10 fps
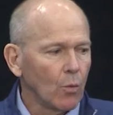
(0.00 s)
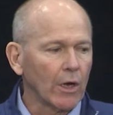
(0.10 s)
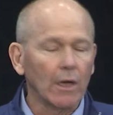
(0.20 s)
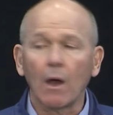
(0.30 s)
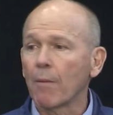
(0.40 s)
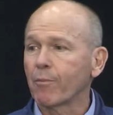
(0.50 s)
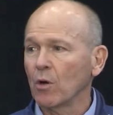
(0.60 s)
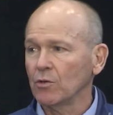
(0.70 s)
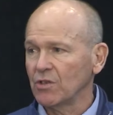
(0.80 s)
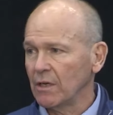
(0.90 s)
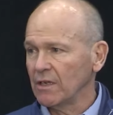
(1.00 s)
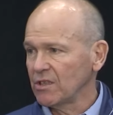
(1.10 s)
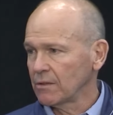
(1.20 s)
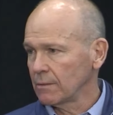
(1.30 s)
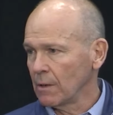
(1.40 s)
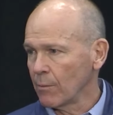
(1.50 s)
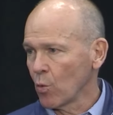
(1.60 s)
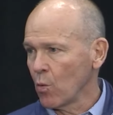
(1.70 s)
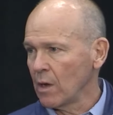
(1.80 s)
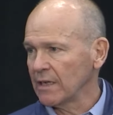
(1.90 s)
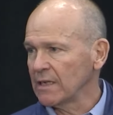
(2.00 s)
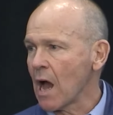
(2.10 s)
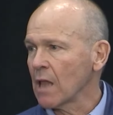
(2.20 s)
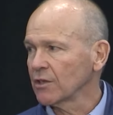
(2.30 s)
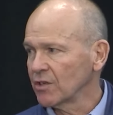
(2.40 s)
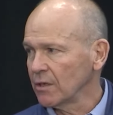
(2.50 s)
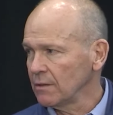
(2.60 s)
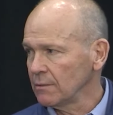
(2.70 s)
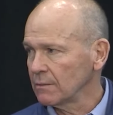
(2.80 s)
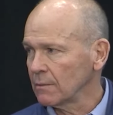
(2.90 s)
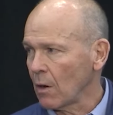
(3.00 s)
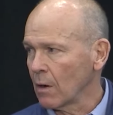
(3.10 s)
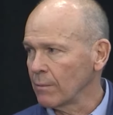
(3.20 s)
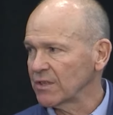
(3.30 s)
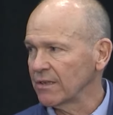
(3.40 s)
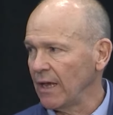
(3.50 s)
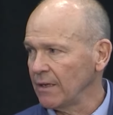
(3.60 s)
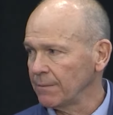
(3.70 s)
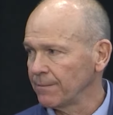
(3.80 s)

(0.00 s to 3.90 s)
We're going to approach this, number one, acknowledging our mistake.